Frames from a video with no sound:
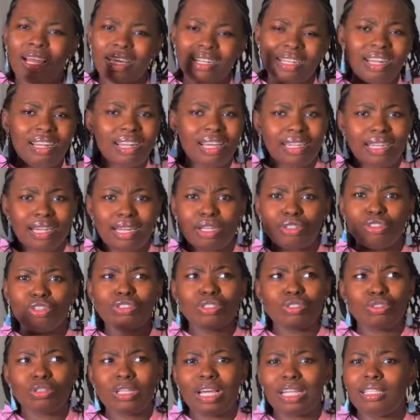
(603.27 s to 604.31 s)
like that,
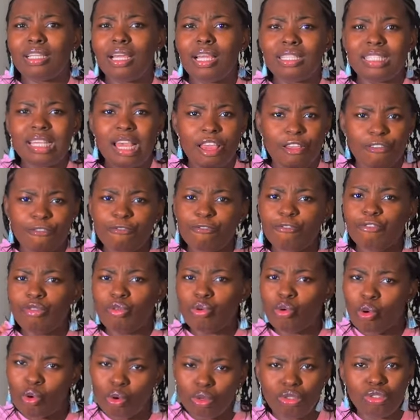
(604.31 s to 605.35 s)
just so that there's a
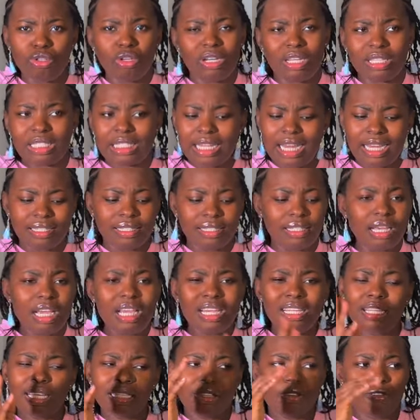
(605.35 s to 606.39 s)
flow. Do you understand?
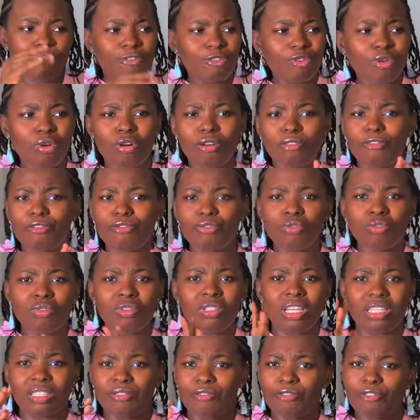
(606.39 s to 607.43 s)
There's a flow of
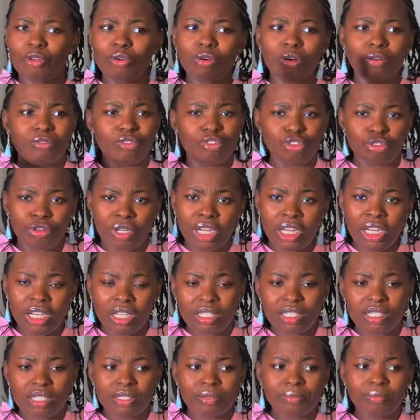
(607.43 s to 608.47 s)
food, there's a flow of
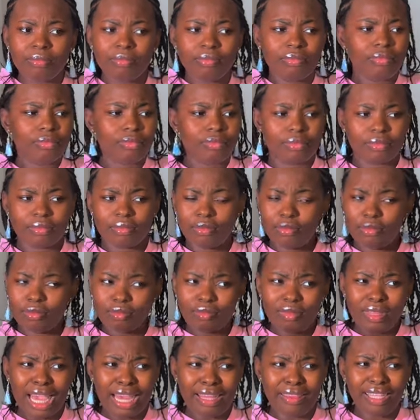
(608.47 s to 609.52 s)
drinks.
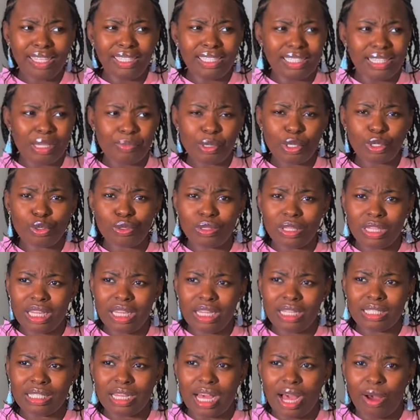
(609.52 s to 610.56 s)
I think the typical
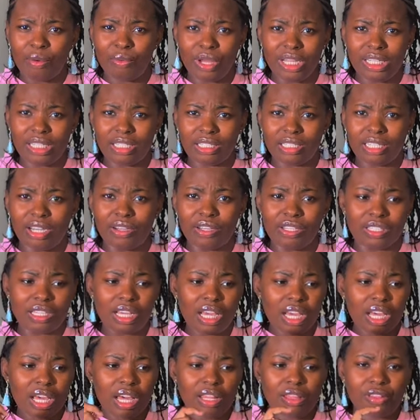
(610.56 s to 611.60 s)
things at wedding now is
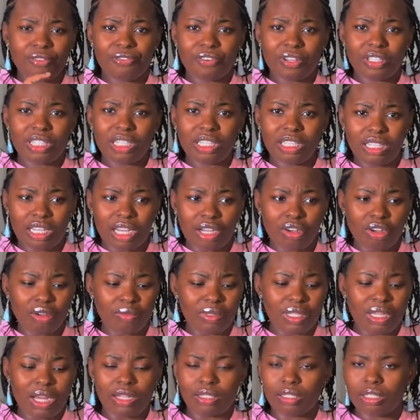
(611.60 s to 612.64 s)
the first thing that
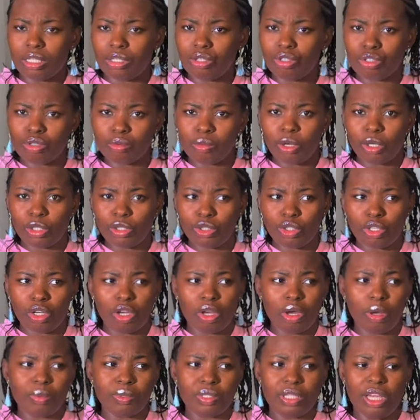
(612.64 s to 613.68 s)
comes out is small
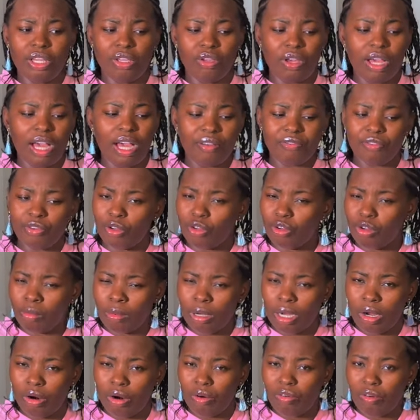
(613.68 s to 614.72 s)
chops, then you have your
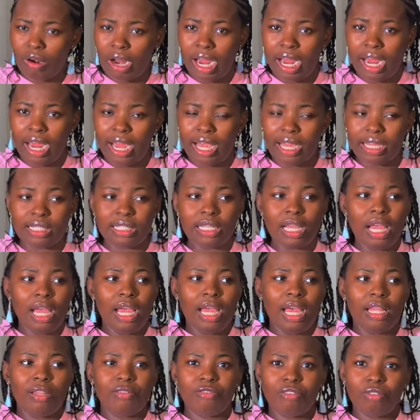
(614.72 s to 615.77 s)
normal rice,
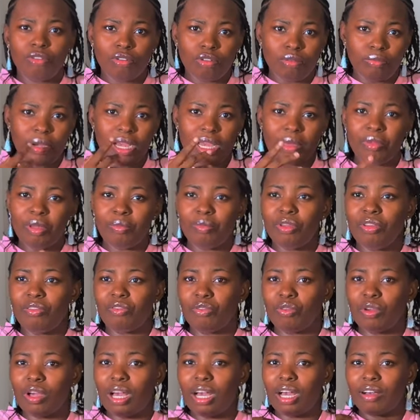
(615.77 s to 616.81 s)
followed by maybe
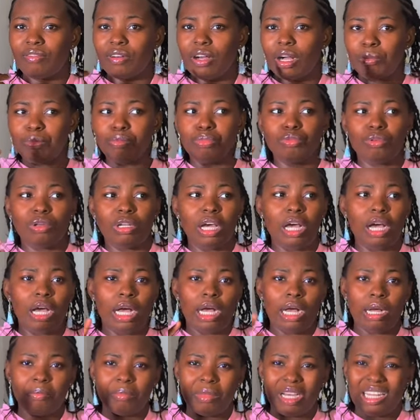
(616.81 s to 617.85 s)
if you have
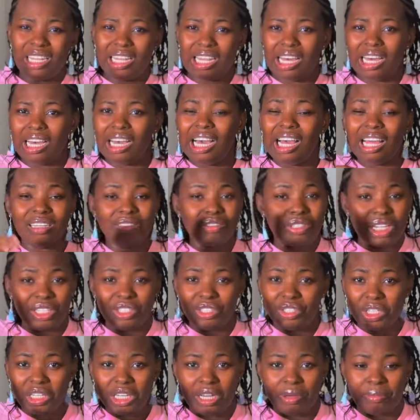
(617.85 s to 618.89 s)
abula, amala, and
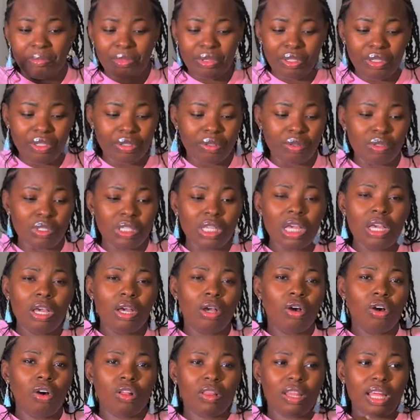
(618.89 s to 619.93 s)
traditional meals,
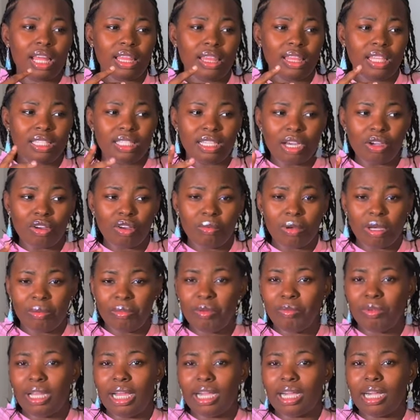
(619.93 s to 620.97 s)
other things that come out,
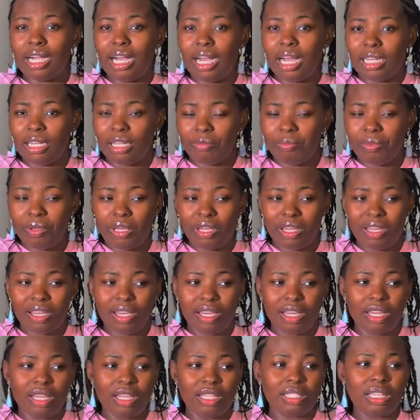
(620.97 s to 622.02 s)
maybe like
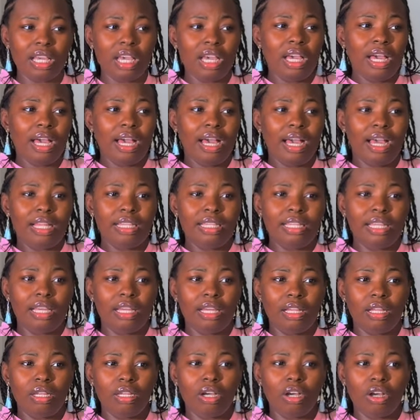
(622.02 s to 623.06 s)
canapes, and
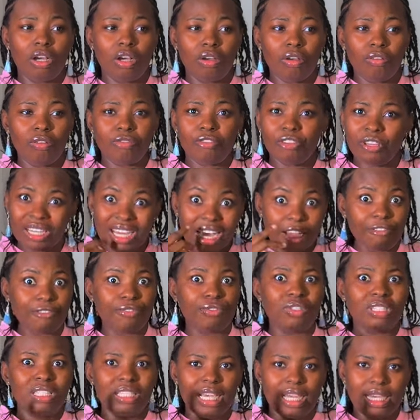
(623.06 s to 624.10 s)
then finger
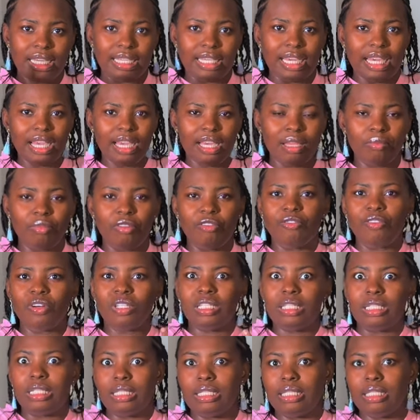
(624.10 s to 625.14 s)
foods again before
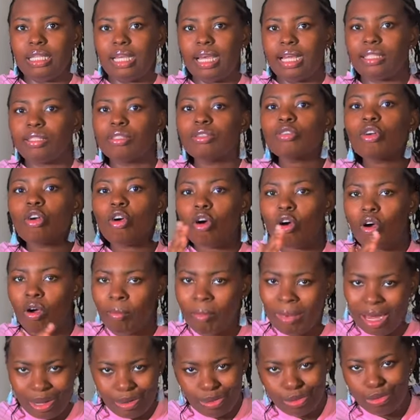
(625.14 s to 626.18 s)
the desserts
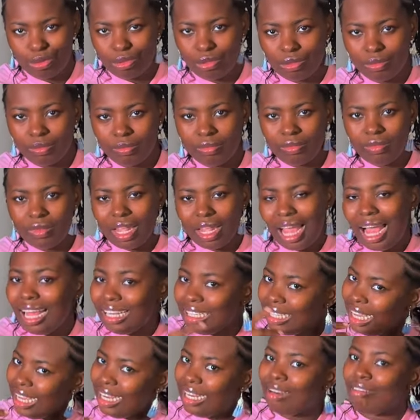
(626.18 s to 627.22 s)
come out.
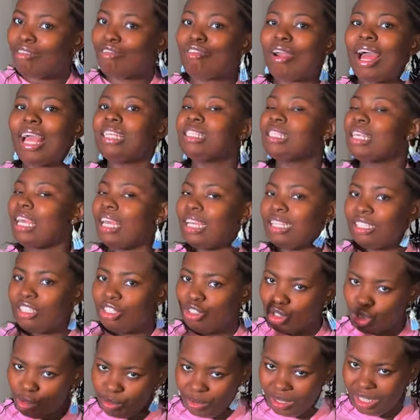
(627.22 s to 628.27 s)
And then rice ends
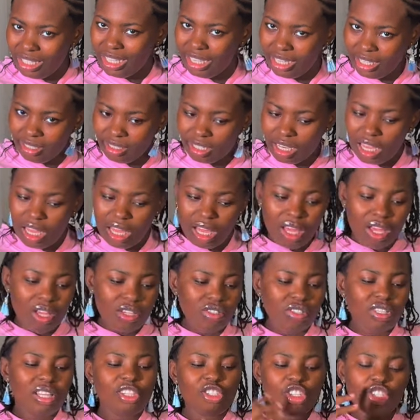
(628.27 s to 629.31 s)
it up again.
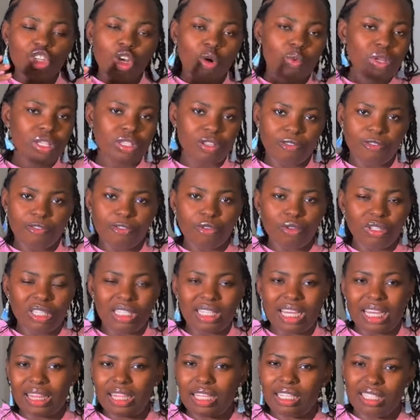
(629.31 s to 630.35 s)
So there's just always a flow.
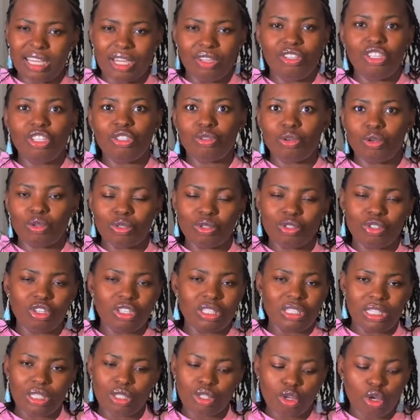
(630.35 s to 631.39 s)
These are things that you need to also
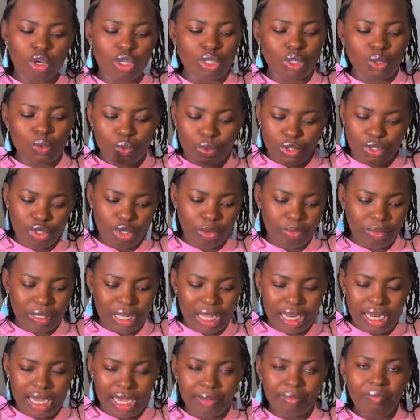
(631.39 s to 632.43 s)
just discuss with your
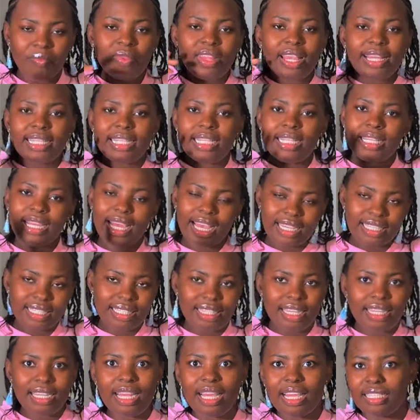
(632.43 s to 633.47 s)
planner. The
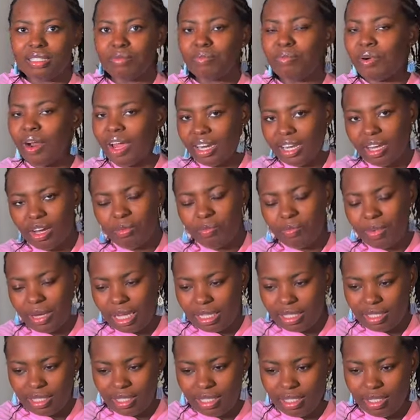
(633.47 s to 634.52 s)
next thing is bridal
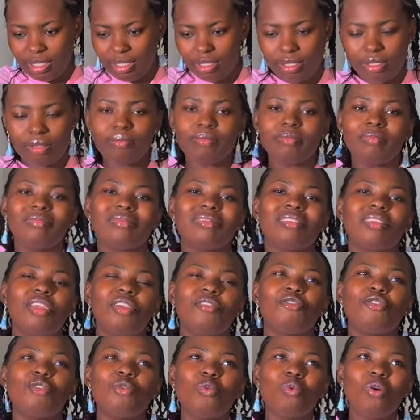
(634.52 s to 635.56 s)
party.
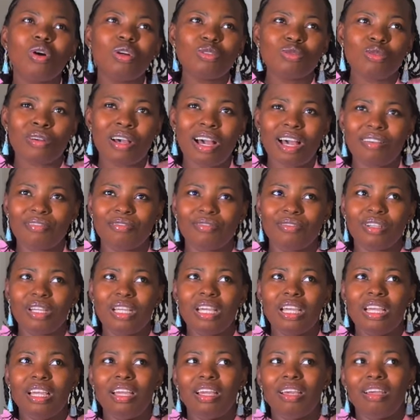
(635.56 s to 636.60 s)
If you want to have
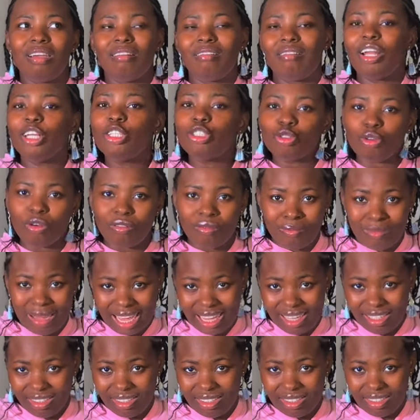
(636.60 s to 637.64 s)
rest of
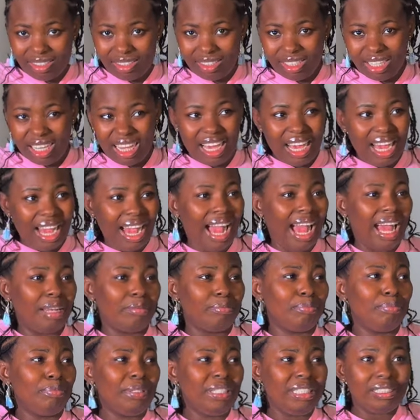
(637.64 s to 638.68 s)
mind
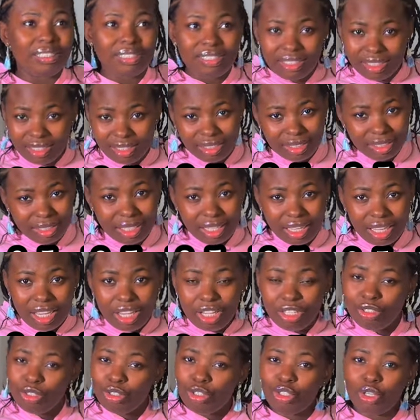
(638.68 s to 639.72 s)
and peace
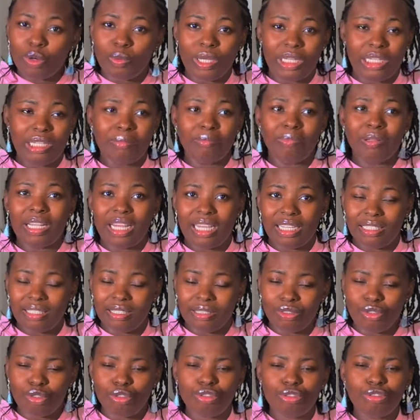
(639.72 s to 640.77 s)
during your wedding
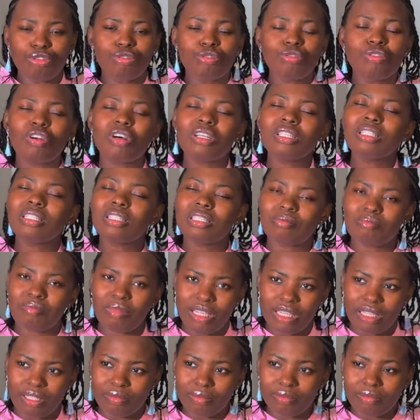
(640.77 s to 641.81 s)
planning, trust
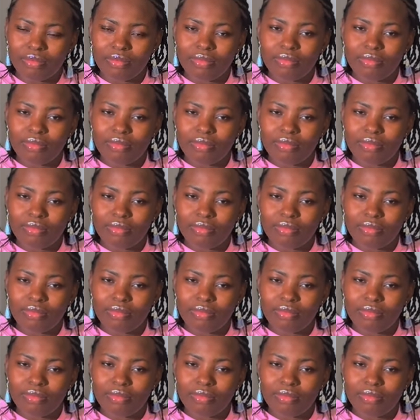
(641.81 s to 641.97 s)
me,